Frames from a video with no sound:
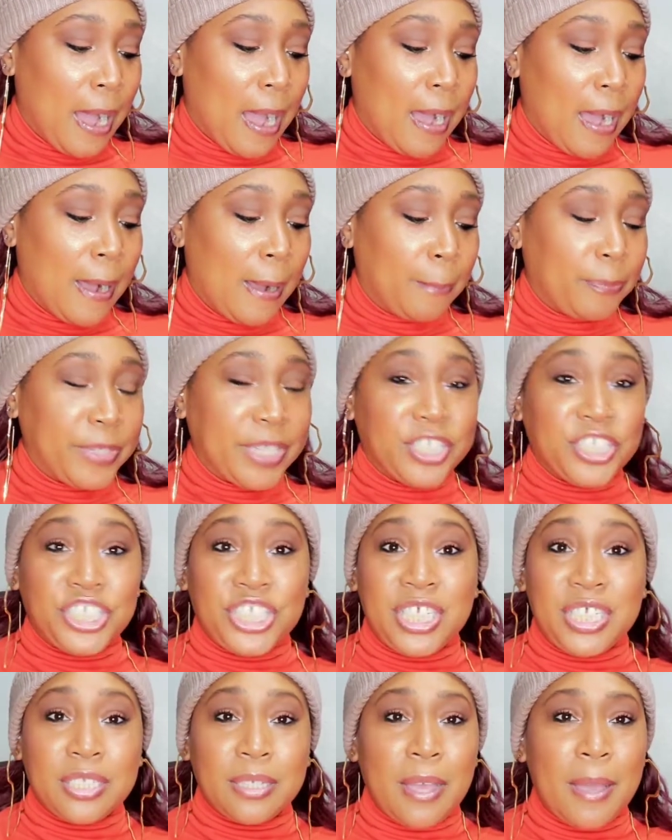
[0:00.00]
And
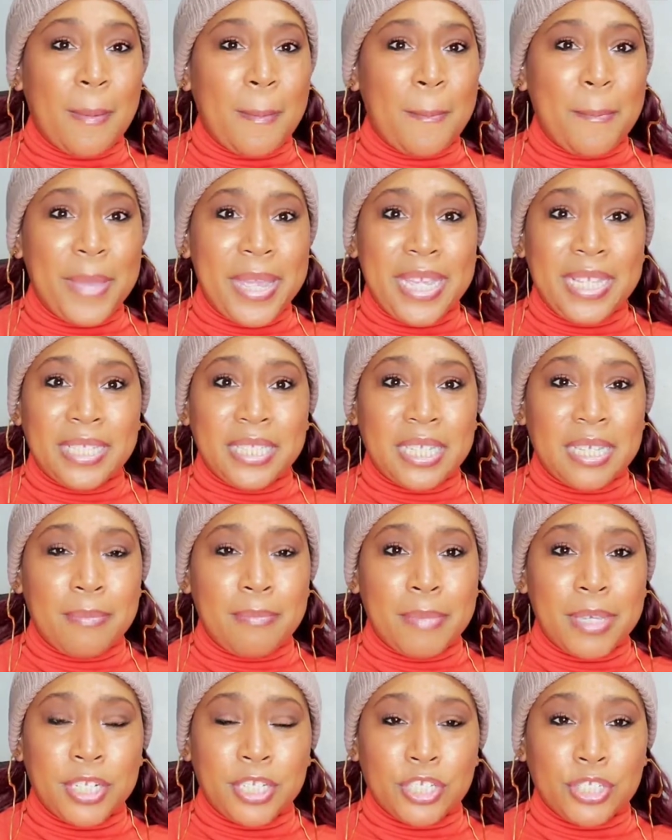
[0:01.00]
she's an
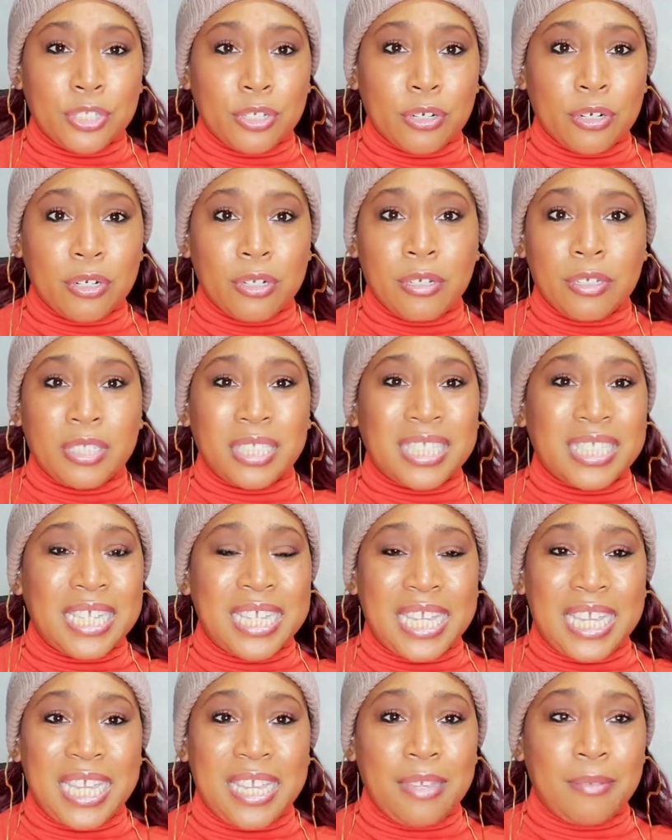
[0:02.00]
amazing minister,
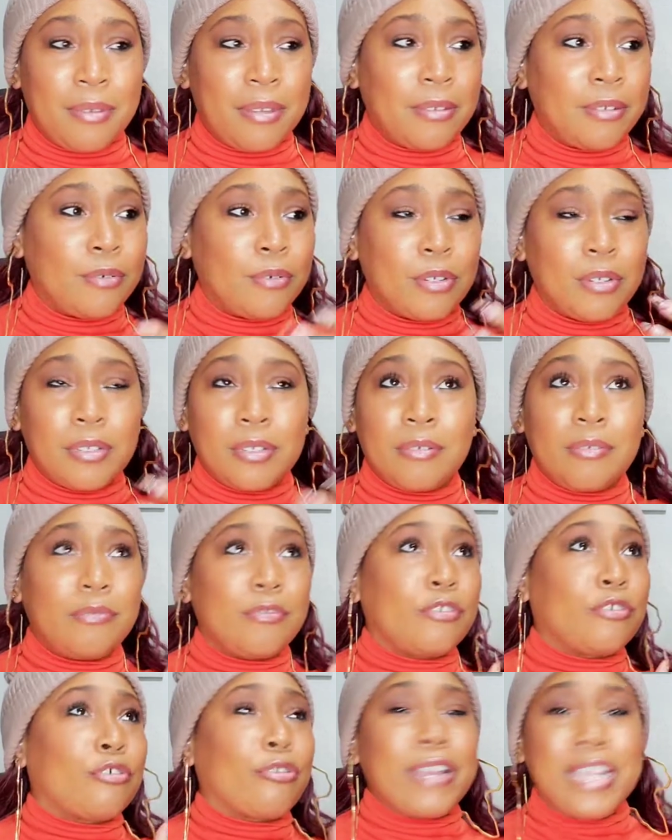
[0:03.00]
singing,
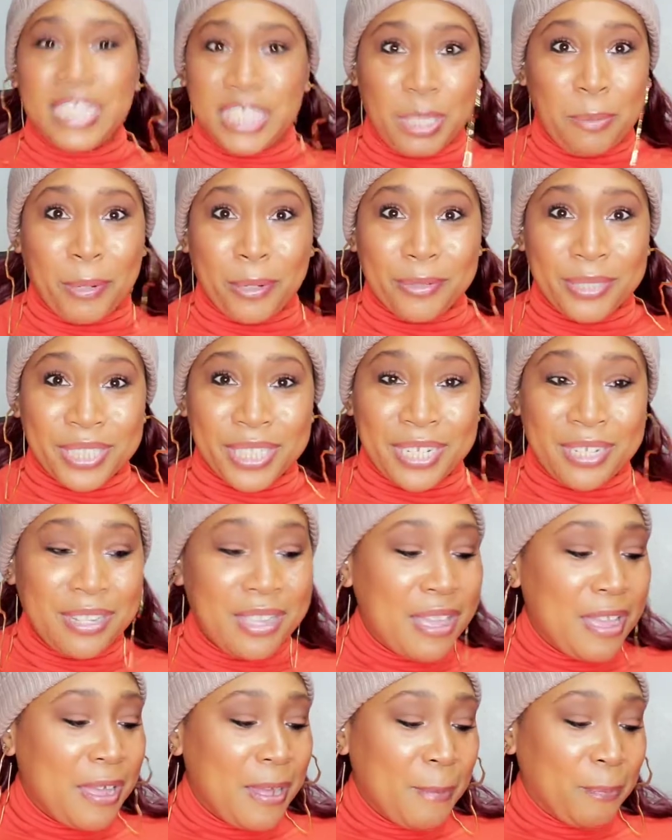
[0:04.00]
crazy person.